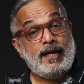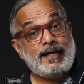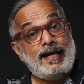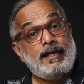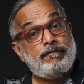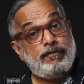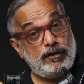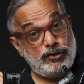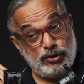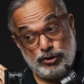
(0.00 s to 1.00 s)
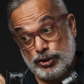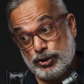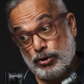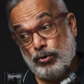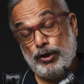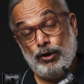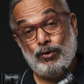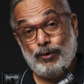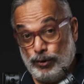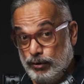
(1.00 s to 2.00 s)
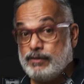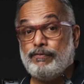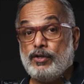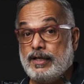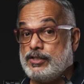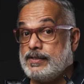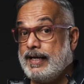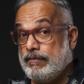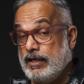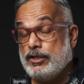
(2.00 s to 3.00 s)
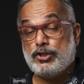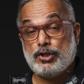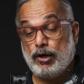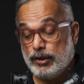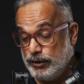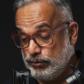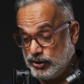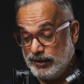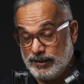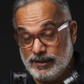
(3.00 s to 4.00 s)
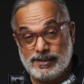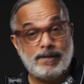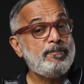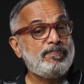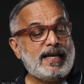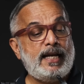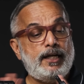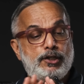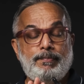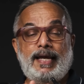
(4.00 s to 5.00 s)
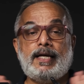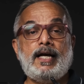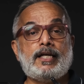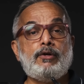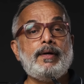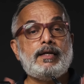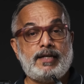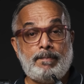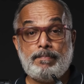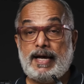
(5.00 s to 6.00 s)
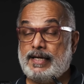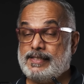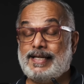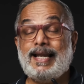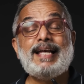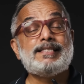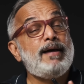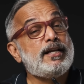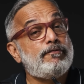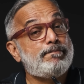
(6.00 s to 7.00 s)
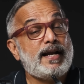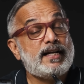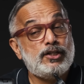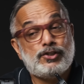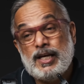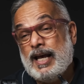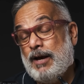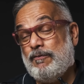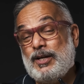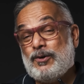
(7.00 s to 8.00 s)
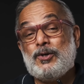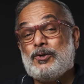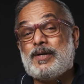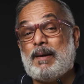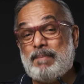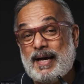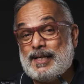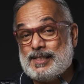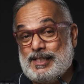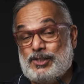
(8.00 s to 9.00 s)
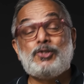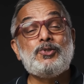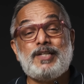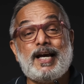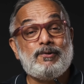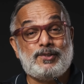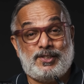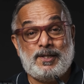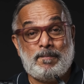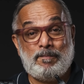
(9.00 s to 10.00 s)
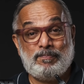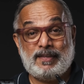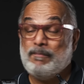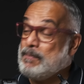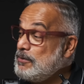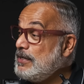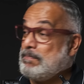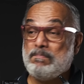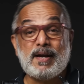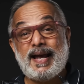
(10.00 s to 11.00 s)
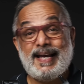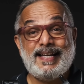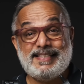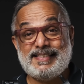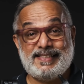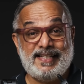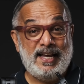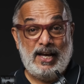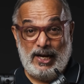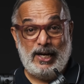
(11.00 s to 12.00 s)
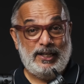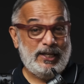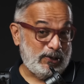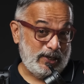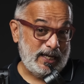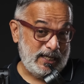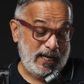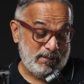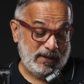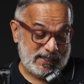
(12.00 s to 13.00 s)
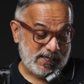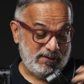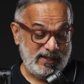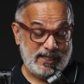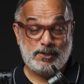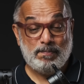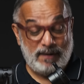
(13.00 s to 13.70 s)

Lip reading: kind of show you those footage that we shot using this, I like to make a quick comparison. As a matter of practice, we don't do comparison shootouts between brands, in Pixel Village,